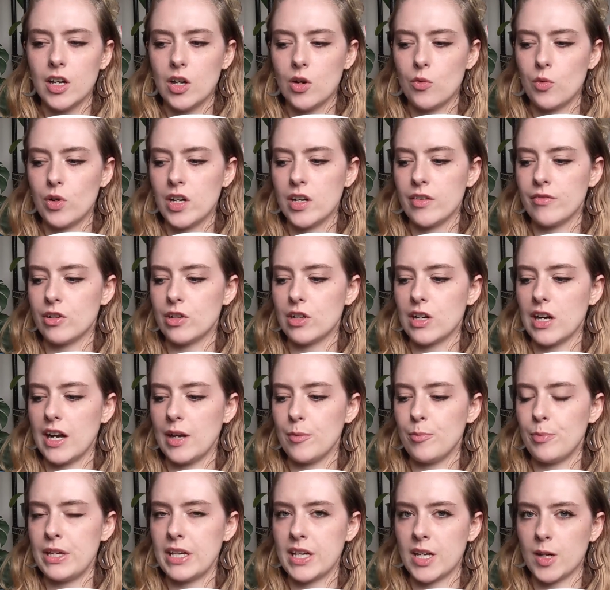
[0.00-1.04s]
whenever I
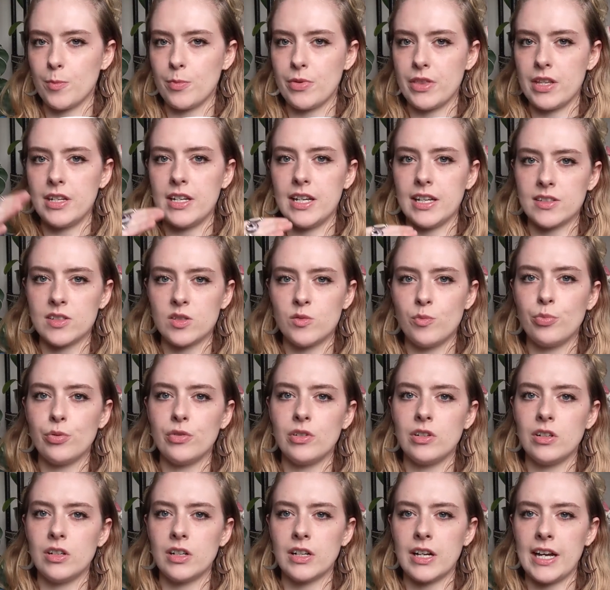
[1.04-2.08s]
pick up the next
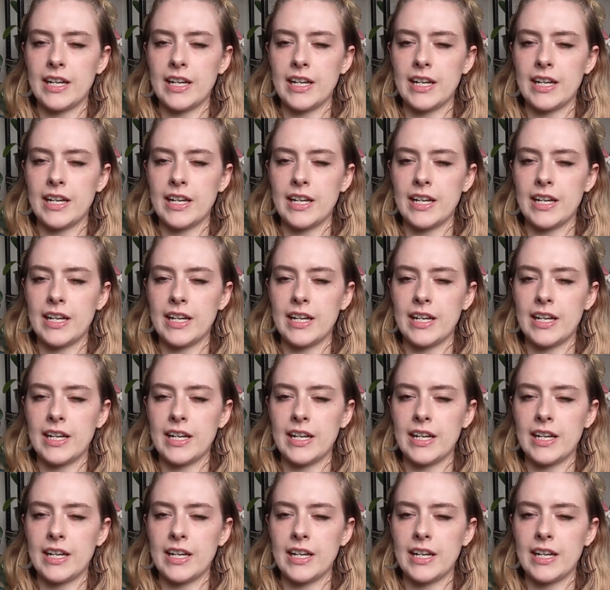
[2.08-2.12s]
book,